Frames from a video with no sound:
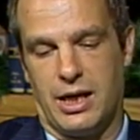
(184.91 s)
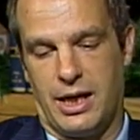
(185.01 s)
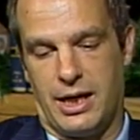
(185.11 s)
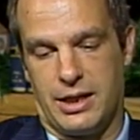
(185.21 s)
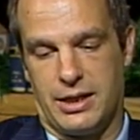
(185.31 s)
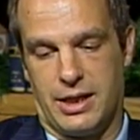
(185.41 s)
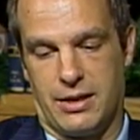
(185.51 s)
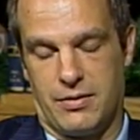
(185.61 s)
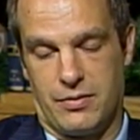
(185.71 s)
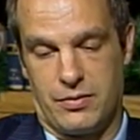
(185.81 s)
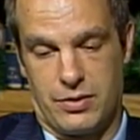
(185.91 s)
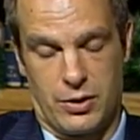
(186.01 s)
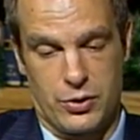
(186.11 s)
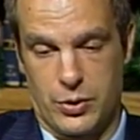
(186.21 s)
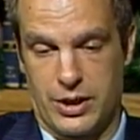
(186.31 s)
and
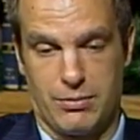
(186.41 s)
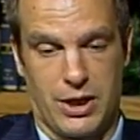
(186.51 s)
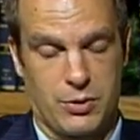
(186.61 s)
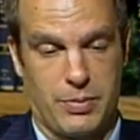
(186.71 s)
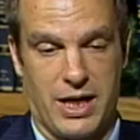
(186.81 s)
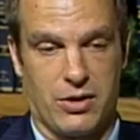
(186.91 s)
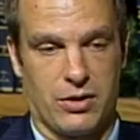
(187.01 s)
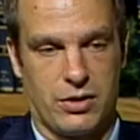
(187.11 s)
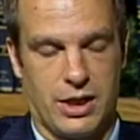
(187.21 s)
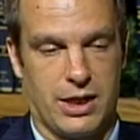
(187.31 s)
they're doing much better.